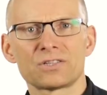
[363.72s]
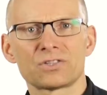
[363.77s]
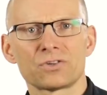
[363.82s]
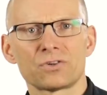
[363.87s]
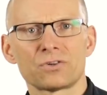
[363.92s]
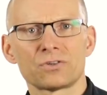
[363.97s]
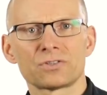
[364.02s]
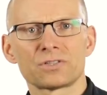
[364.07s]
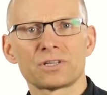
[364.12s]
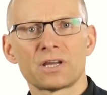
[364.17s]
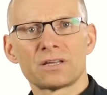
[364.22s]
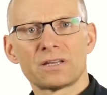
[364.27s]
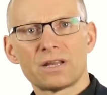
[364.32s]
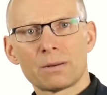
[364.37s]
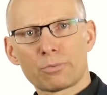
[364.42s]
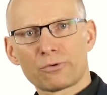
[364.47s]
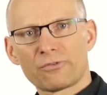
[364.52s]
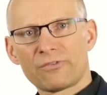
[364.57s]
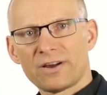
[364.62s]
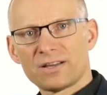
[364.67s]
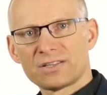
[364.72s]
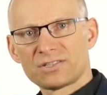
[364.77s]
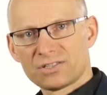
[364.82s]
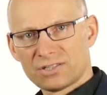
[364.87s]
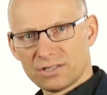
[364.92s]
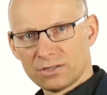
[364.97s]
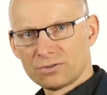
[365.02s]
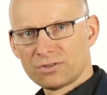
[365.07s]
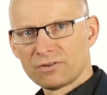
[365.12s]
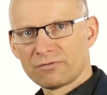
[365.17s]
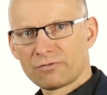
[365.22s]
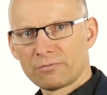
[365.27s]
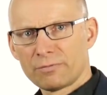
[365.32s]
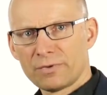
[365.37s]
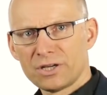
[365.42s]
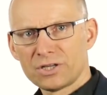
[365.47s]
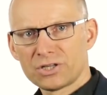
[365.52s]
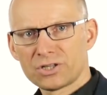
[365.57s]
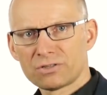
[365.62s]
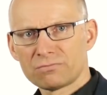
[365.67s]
source that provides sales
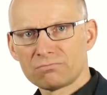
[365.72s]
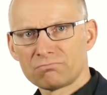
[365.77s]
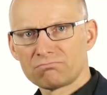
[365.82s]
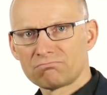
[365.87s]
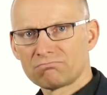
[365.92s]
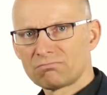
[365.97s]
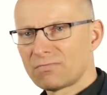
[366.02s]
information